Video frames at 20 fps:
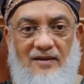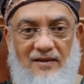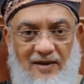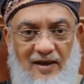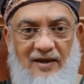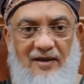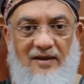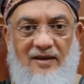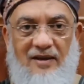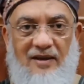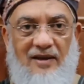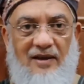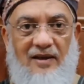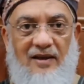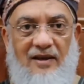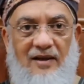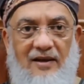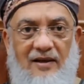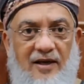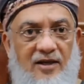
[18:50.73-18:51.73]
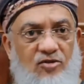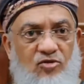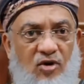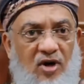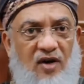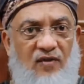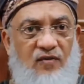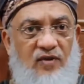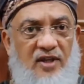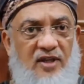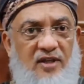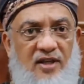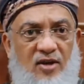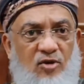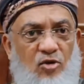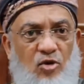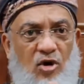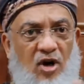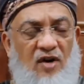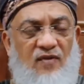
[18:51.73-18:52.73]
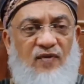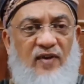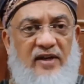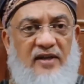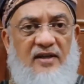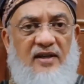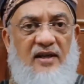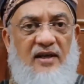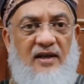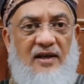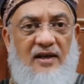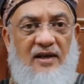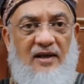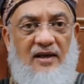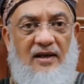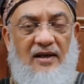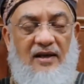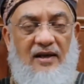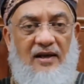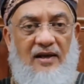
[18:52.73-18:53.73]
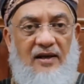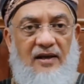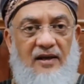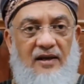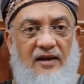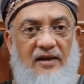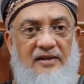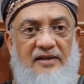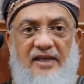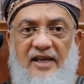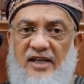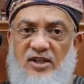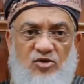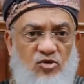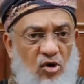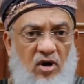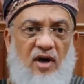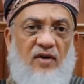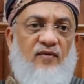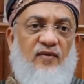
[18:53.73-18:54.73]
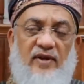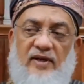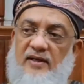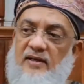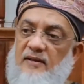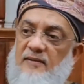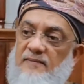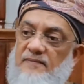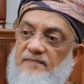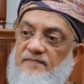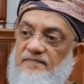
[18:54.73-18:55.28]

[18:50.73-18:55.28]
Right? There is no conflict. There is no conflict. There is no conflict.